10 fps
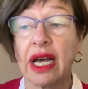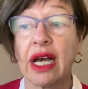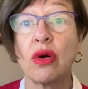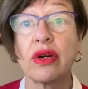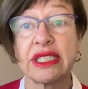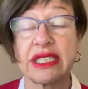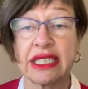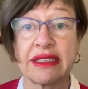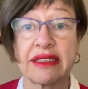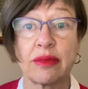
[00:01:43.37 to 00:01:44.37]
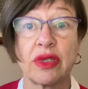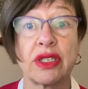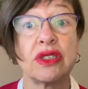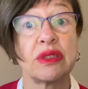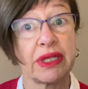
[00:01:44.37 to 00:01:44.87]
or indeed someone
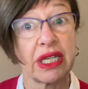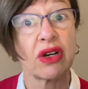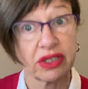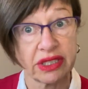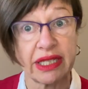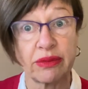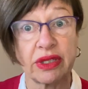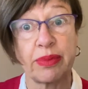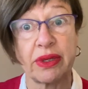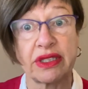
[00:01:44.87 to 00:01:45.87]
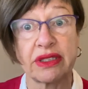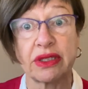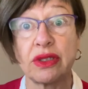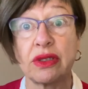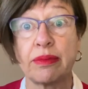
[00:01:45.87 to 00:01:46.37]
who's been in contact with a person
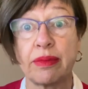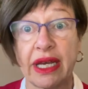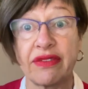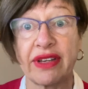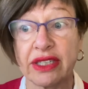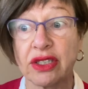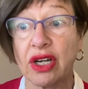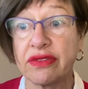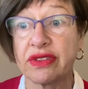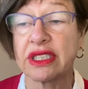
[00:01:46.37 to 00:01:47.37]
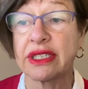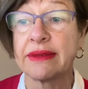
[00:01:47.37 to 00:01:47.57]
who may have had COVID.